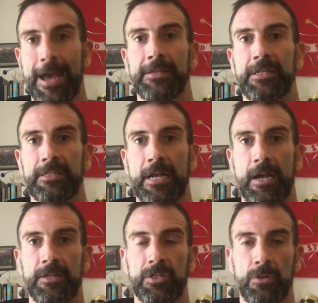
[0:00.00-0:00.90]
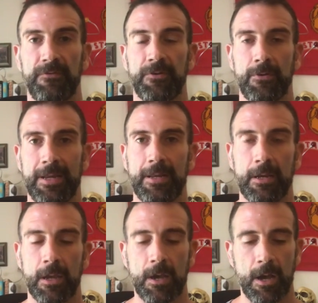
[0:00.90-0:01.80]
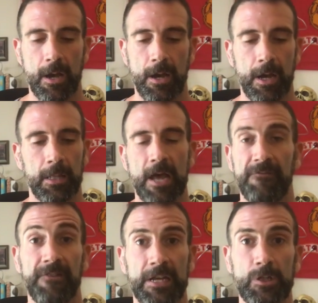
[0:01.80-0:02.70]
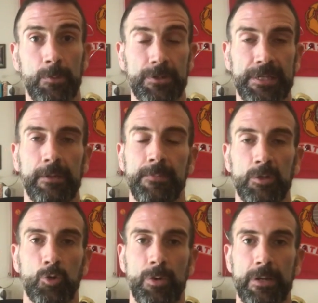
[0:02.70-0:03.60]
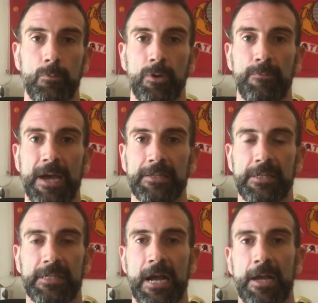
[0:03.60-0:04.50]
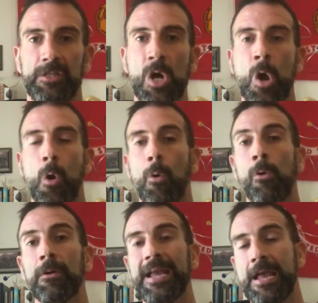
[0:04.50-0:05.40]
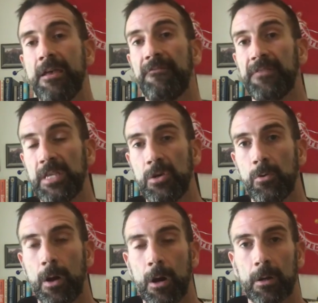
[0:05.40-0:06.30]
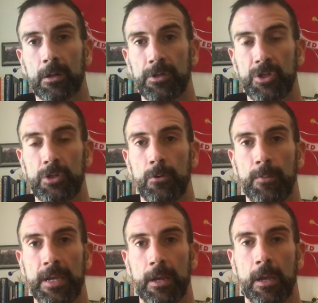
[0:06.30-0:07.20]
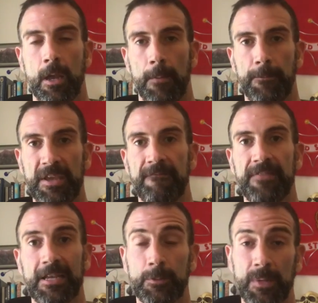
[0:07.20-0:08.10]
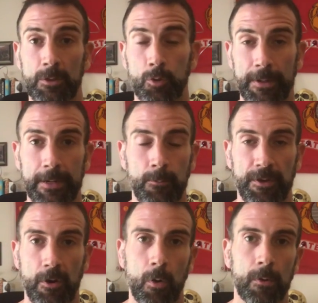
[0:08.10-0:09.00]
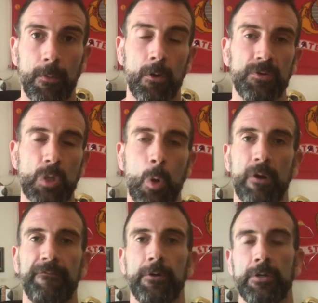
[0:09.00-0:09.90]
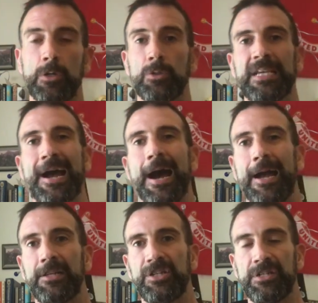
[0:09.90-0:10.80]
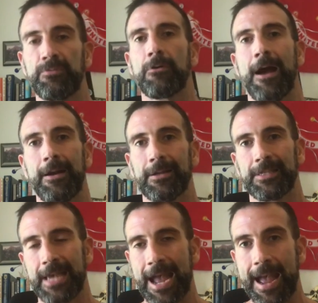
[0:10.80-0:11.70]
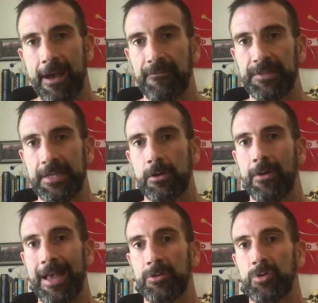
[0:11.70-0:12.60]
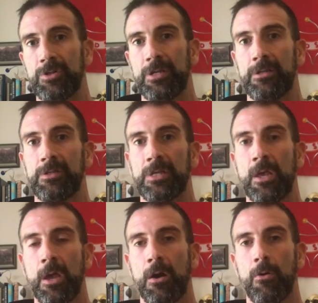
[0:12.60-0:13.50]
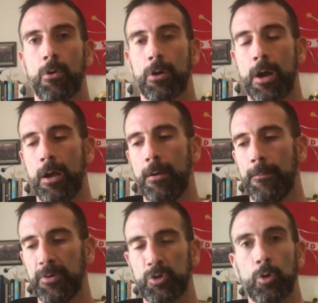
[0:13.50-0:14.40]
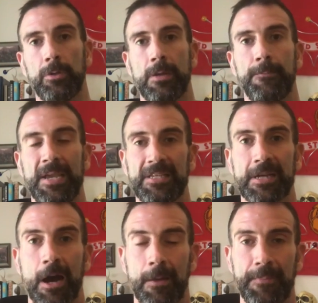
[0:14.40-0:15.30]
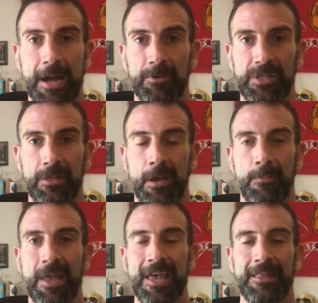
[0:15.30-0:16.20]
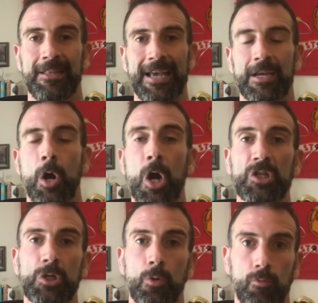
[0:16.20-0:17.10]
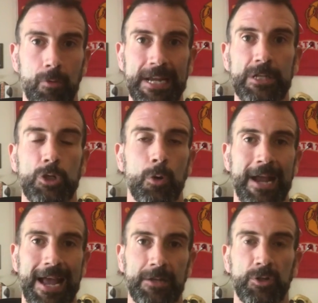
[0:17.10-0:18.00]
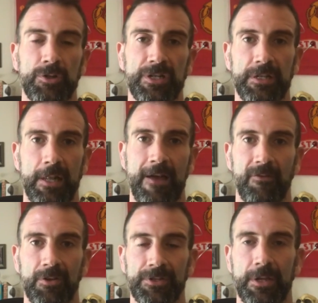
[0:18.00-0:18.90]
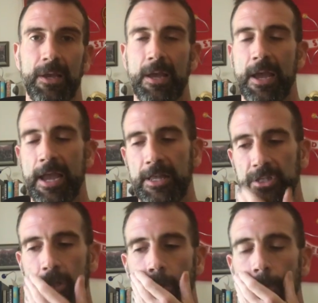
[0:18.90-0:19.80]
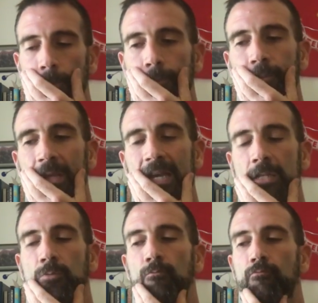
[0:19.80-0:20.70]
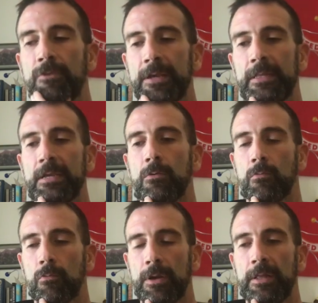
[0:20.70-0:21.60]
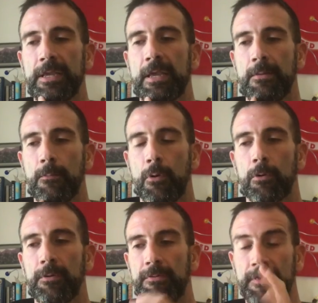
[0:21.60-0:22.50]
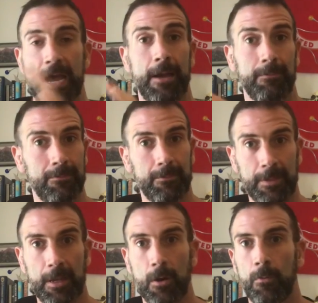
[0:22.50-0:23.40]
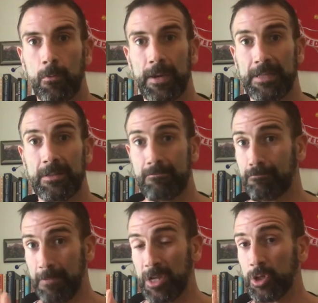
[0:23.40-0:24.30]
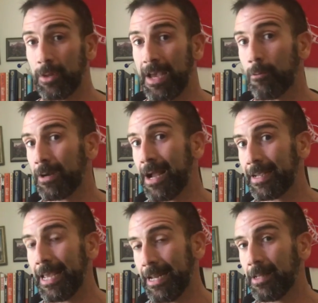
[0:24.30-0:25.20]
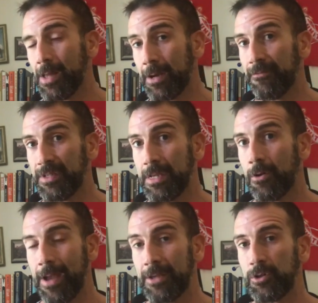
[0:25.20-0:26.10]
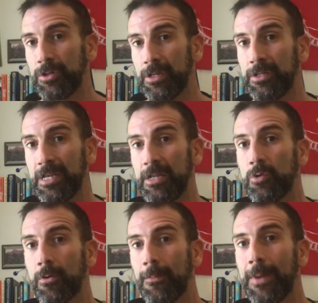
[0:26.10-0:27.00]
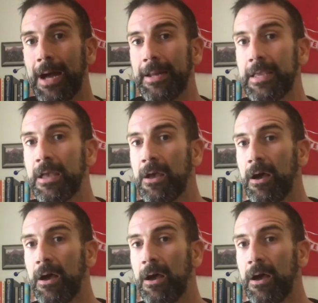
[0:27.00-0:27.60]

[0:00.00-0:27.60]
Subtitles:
pesticides. So if you're eating a lot of vegetables that have been treated with pesticides, or if you are consuming beef that's been treated with hormones, or if you're using hygiene products that have xenoestrogens or petroleum-based compounds in them, then that can also raise your estrogen levels. And so it's really, really important that, you know, we make sure that we're not getting a lot of xenoestrogens into our body,